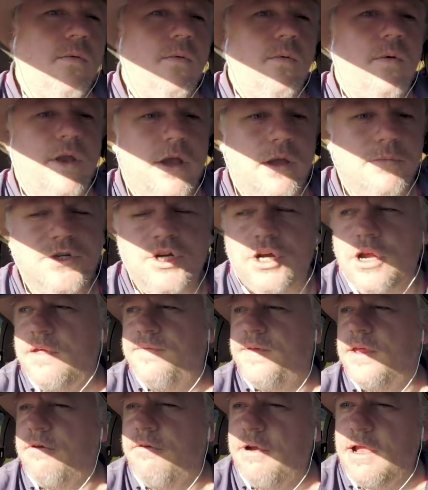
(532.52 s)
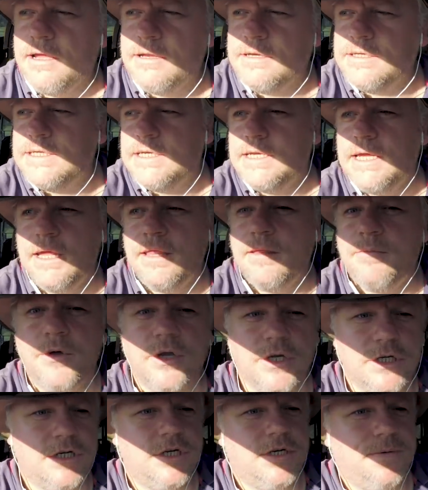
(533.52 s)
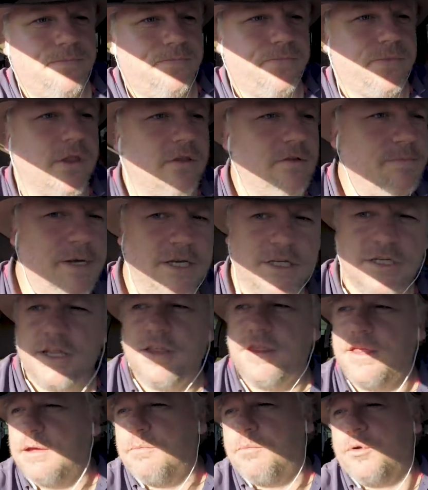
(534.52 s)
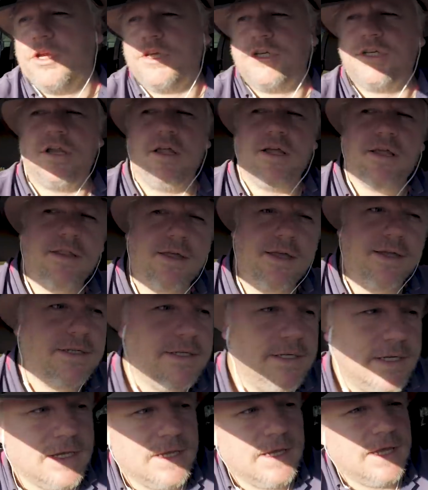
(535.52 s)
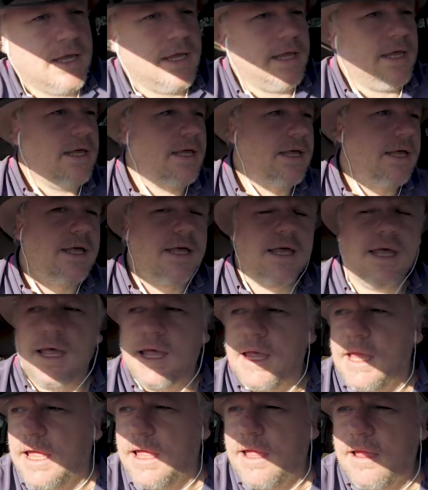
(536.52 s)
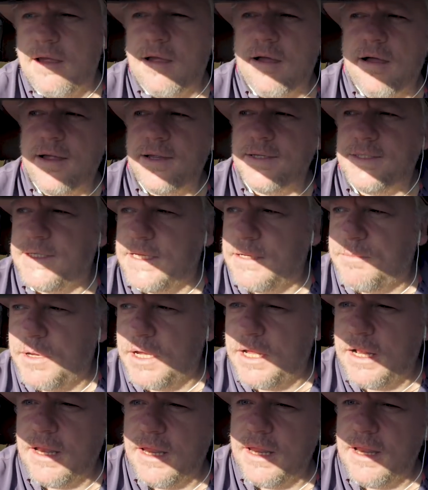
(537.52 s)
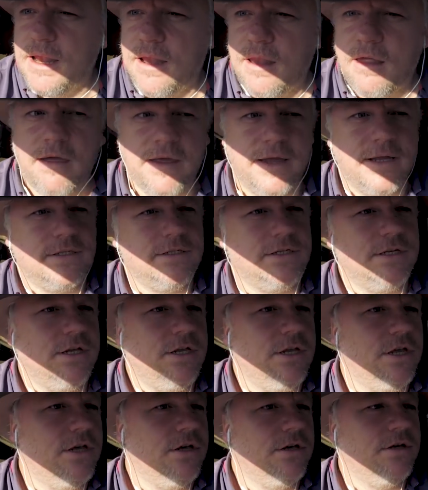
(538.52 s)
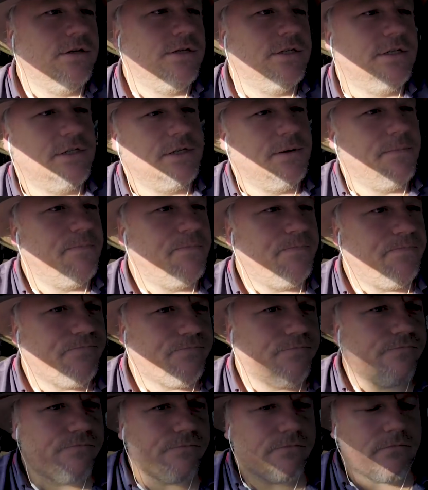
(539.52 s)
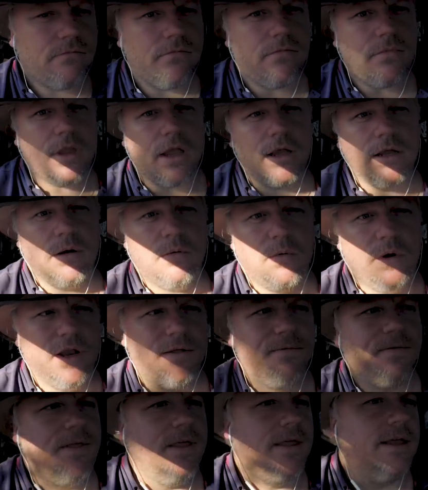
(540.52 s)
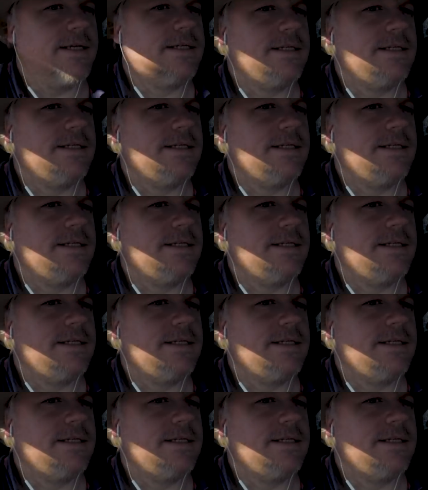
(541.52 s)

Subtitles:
When I'm driving around in the bush, especially thick bush like this, I typically like to use one of the